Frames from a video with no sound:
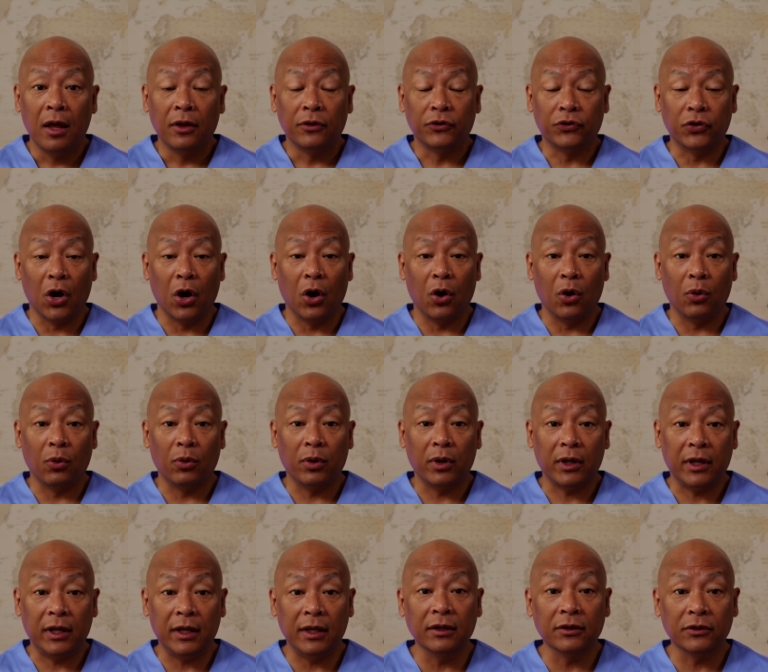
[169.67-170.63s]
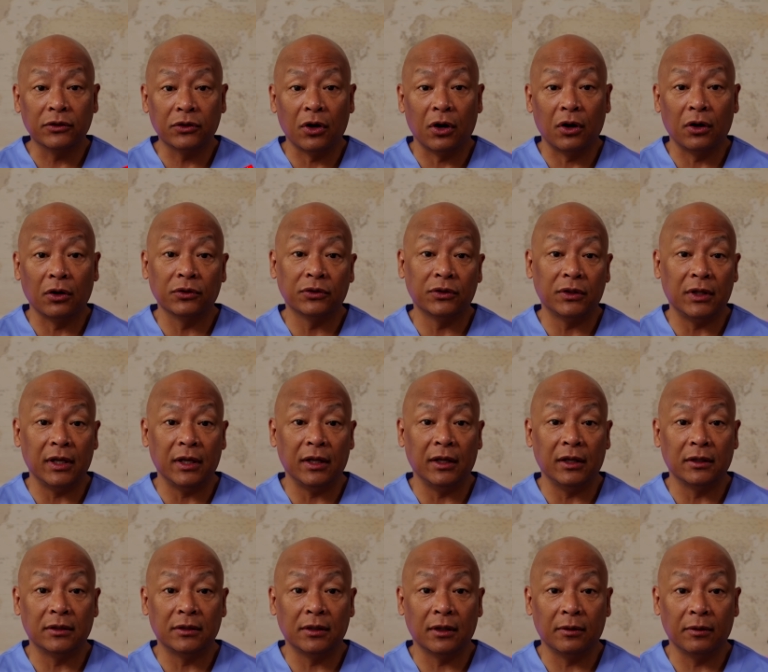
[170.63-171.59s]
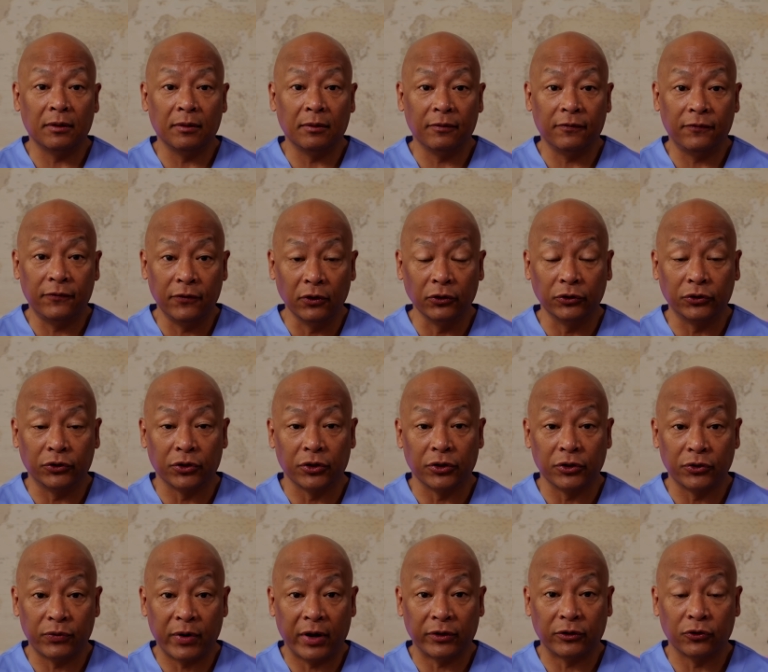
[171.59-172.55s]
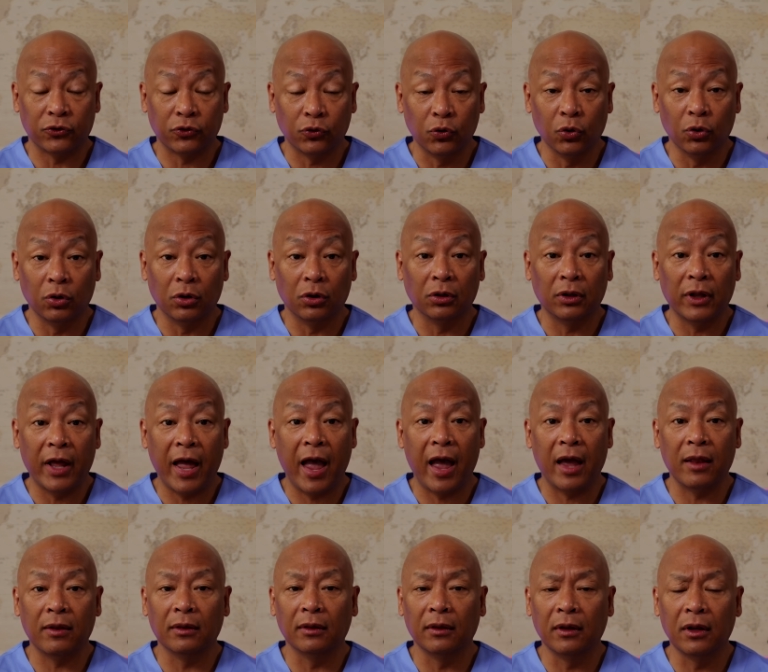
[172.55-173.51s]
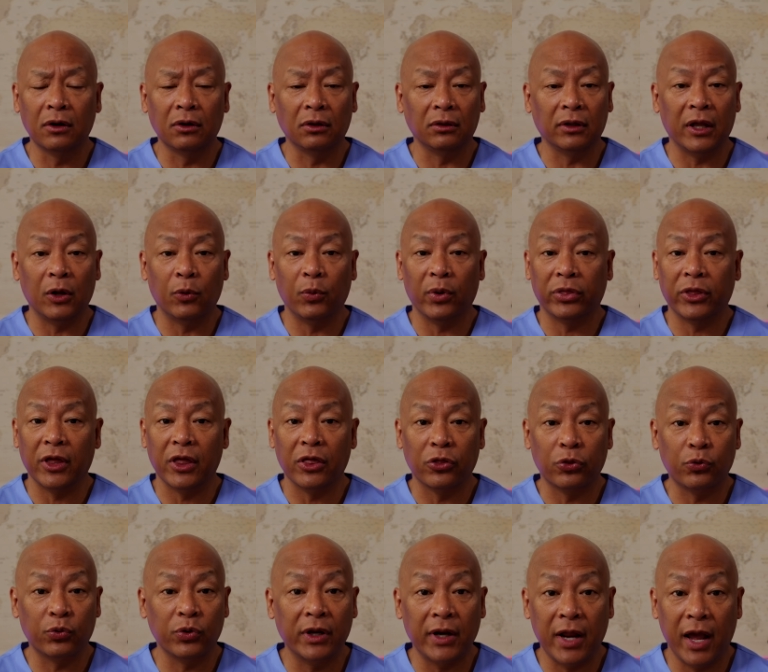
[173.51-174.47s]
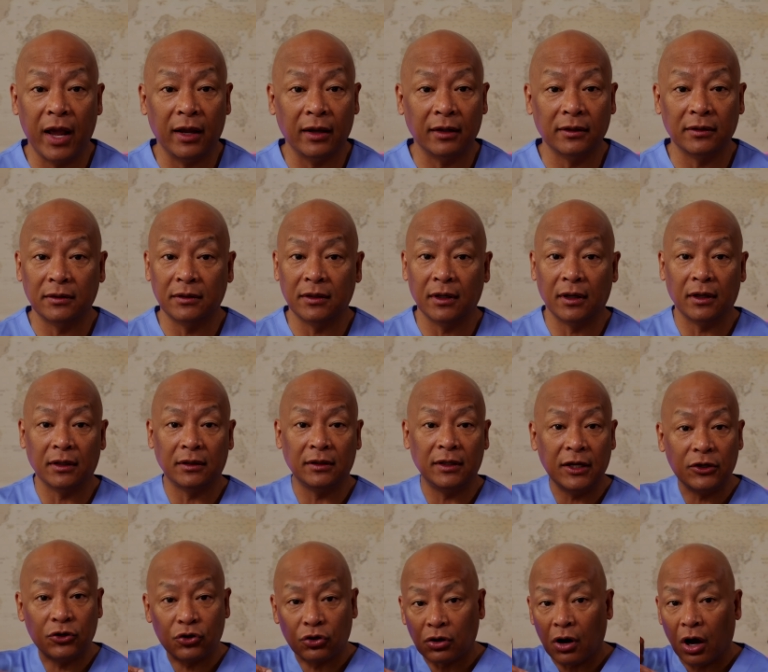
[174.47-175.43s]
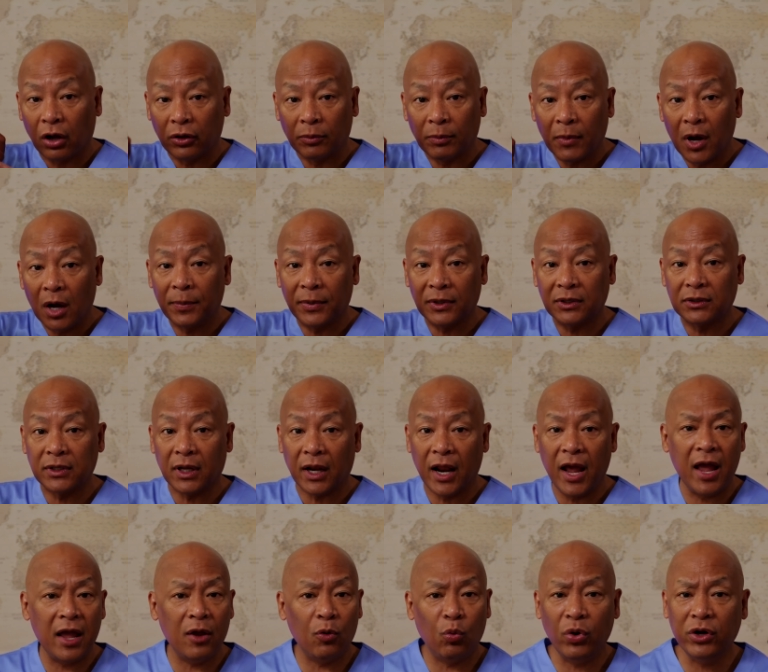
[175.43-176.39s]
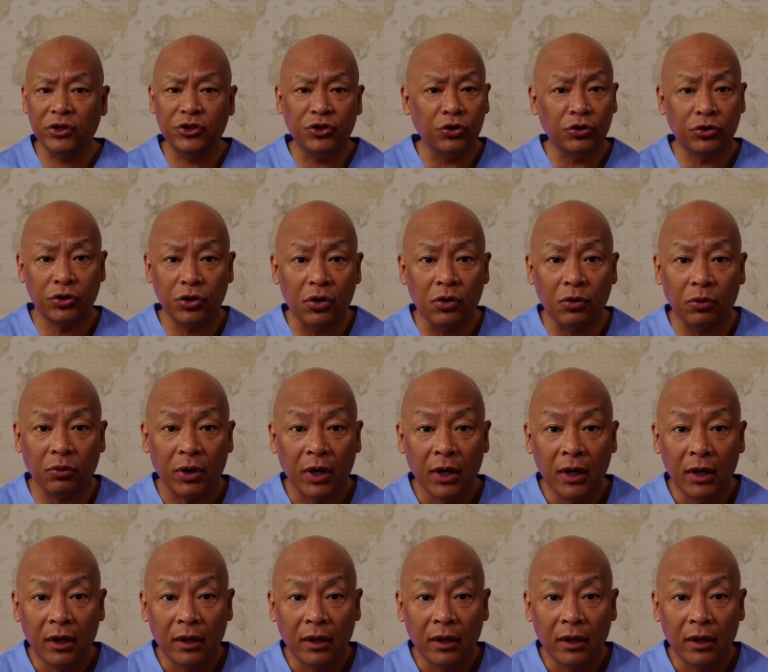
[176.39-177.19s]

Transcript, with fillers: So he installs these filters throughout the school and literally within three days the teacher called them up and said hey what did you do